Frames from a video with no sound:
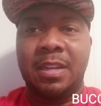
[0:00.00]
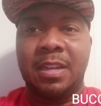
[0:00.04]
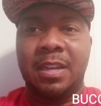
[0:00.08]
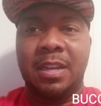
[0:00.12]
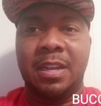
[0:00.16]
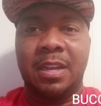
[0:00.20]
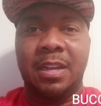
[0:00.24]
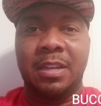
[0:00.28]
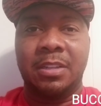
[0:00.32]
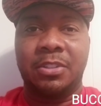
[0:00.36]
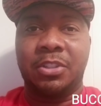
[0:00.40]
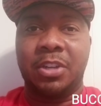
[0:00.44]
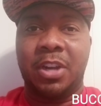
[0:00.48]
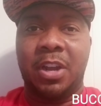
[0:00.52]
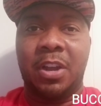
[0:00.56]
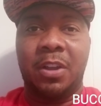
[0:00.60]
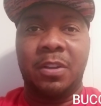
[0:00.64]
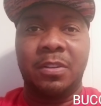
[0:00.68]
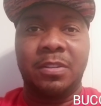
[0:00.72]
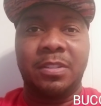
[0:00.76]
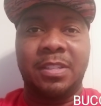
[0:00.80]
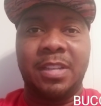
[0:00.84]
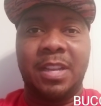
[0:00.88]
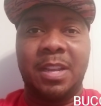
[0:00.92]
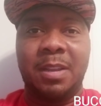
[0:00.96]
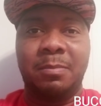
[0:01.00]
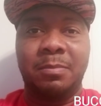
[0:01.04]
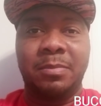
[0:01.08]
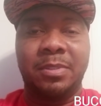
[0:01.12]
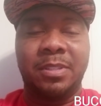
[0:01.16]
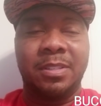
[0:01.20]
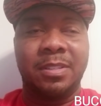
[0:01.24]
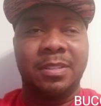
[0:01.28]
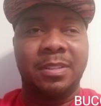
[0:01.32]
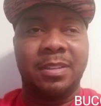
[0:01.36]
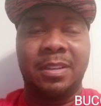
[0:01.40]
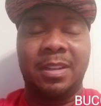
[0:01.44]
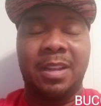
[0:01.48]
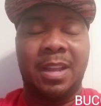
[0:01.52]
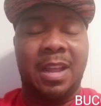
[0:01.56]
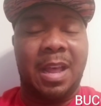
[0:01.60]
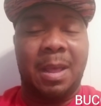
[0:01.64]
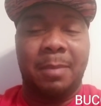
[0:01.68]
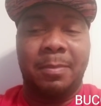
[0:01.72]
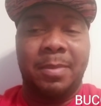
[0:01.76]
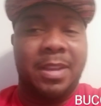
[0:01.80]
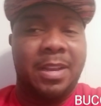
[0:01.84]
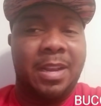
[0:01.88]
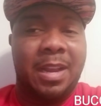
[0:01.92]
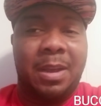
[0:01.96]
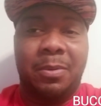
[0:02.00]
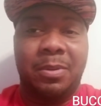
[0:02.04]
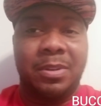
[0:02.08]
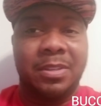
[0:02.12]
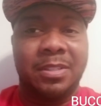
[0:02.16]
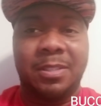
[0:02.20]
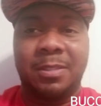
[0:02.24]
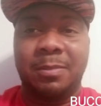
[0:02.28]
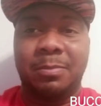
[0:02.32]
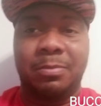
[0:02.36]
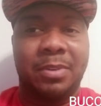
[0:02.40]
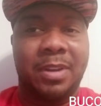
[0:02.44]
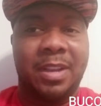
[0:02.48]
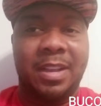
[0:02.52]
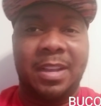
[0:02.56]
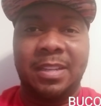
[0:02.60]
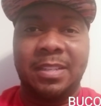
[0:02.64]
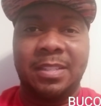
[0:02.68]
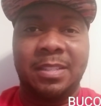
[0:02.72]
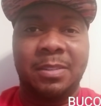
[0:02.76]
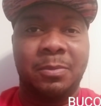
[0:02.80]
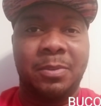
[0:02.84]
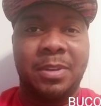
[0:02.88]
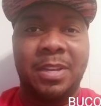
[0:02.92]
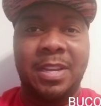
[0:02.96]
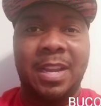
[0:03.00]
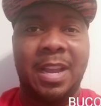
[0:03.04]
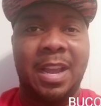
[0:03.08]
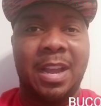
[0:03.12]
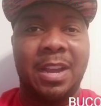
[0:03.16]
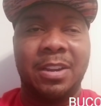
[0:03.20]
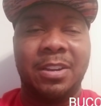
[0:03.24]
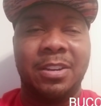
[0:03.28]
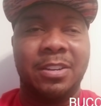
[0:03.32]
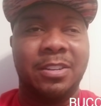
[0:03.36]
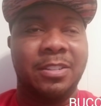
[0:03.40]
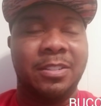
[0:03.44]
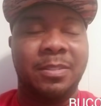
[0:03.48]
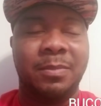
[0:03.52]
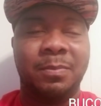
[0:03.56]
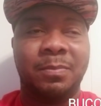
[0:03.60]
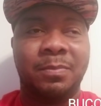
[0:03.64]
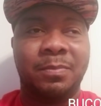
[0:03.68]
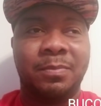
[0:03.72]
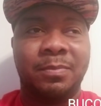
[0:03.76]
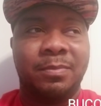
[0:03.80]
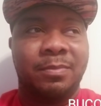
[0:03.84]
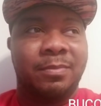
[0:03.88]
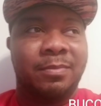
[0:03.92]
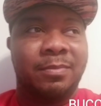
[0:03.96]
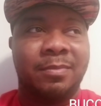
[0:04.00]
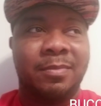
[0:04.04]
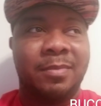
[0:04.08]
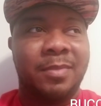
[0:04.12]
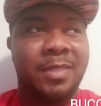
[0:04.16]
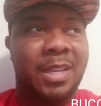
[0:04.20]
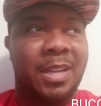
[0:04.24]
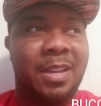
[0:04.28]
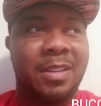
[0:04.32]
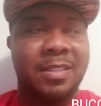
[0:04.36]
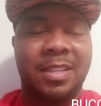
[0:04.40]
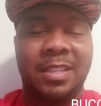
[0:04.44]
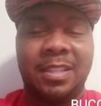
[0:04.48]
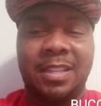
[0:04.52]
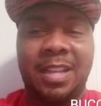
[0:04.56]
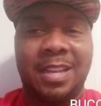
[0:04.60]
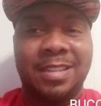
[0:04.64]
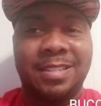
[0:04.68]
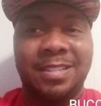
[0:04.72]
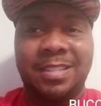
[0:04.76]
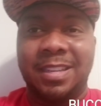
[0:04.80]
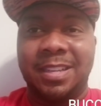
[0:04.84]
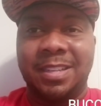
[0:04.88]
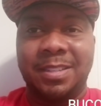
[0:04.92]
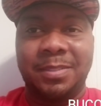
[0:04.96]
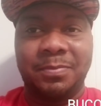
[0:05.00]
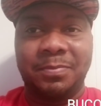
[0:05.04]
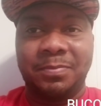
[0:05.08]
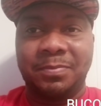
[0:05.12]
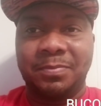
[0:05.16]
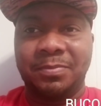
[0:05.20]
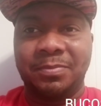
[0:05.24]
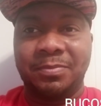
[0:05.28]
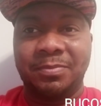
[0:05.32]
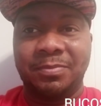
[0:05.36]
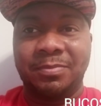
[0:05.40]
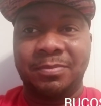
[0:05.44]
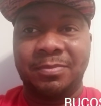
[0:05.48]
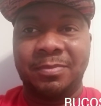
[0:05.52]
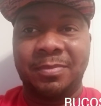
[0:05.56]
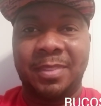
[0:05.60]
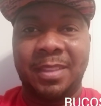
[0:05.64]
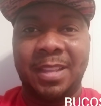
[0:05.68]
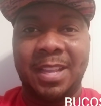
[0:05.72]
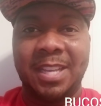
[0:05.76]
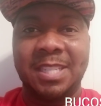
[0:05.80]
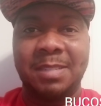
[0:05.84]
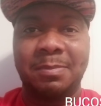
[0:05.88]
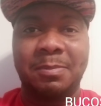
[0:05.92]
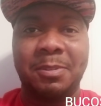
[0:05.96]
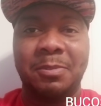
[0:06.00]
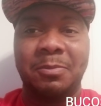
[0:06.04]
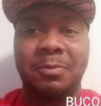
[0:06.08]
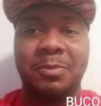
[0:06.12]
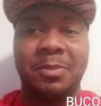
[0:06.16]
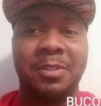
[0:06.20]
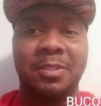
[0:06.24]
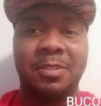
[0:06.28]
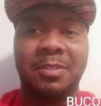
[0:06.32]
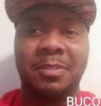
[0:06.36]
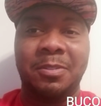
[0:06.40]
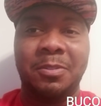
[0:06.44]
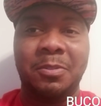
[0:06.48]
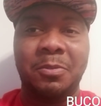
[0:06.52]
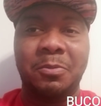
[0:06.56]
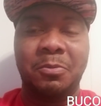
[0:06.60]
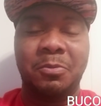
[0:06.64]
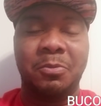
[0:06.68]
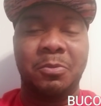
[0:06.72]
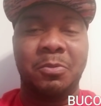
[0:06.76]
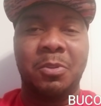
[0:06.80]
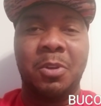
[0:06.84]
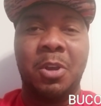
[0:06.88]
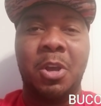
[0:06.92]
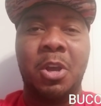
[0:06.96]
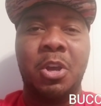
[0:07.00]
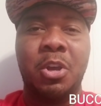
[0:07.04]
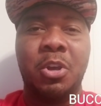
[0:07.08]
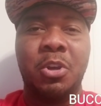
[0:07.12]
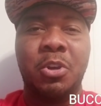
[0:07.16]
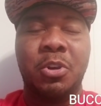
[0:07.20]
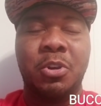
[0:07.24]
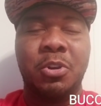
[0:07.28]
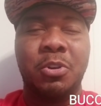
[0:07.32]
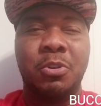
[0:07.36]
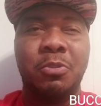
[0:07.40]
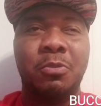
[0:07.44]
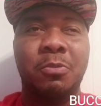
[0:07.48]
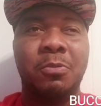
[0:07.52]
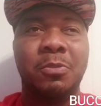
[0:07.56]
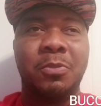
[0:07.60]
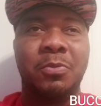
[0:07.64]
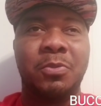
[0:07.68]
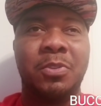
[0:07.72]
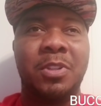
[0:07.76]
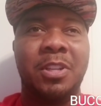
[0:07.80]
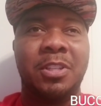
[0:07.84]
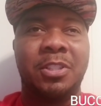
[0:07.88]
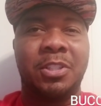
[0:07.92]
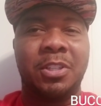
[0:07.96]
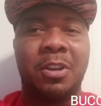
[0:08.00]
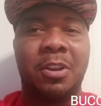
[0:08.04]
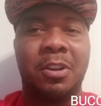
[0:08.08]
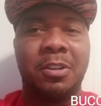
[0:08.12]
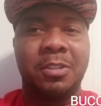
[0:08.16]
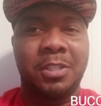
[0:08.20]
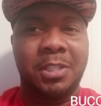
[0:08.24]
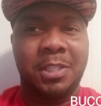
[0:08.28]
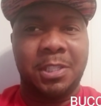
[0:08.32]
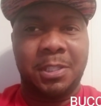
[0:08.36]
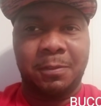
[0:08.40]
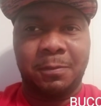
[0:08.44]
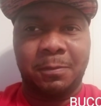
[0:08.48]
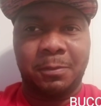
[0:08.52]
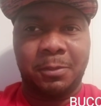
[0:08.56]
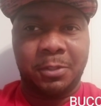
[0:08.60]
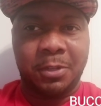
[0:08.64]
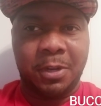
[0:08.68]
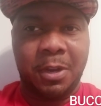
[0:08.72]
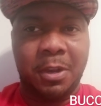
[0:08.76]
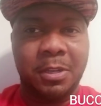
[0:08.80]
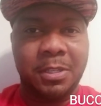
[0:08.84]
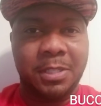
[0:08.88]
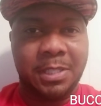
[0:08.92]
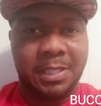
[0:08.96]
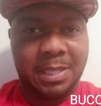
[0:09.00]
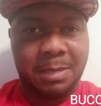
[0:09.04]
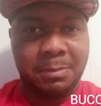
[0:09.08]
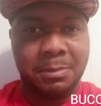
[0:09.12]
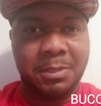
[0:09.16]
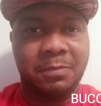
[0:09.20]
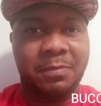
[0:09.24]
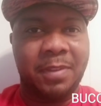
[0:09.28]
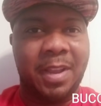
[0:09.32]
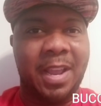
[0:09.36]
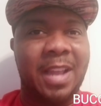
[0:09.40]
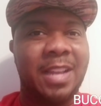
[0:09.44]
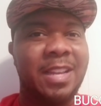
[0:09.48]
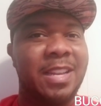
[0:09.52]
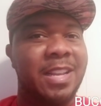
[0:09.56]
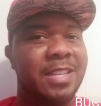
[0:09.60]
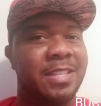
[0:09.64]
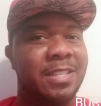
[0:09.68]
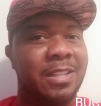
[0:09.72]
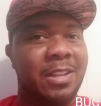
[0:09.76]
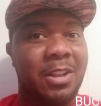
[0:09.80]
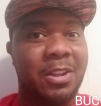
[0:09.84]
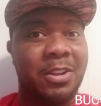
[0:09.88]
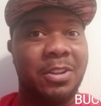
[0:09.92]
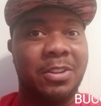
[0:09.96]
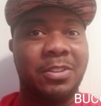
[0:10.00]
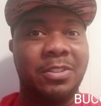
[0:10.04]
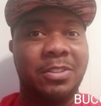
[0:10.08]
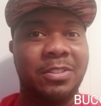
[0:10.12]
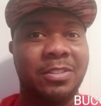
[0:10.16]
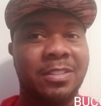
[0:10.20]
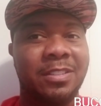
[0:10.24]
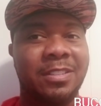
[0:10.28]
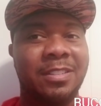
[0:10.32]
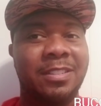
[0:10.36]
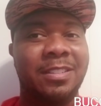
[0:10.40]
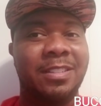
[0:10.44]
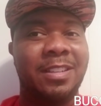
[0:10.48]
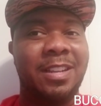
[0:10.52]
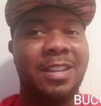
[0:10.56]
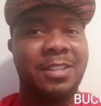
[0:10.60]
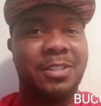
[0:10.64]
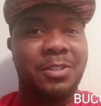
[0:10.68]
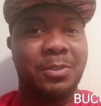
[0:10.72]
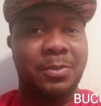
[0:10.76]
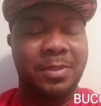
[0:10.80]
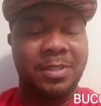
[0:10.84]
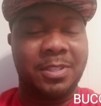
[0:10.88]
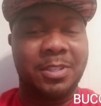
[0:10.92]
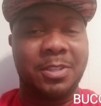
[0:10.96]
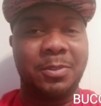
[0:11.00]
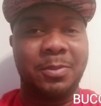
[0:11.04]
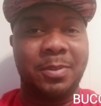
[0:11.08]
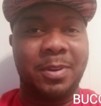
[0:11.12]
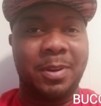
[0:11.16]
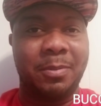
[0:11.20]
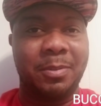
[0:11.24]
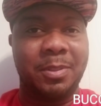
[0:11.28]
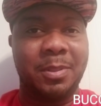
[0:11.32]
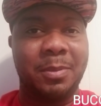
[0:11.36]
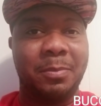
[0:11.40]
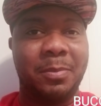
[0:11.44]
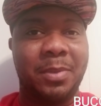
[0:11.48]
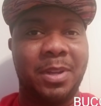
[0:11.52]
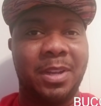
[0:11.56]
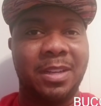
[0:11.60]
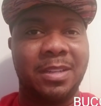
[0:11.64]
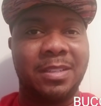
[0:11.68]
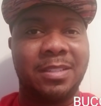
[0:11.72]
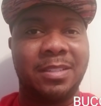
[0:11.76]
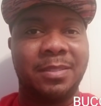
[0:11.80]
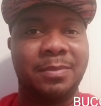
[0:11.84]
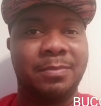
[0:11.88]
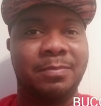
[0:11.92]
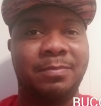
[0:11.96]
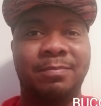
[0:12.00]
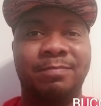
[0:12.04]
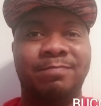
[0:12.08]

Uh, Charles Sims. I mean, I wasn't surprised when he got hurt. I was like, that's it. Let's be real. Who's who was really Charles's Charles Sims fan this long into his career with the Bucks?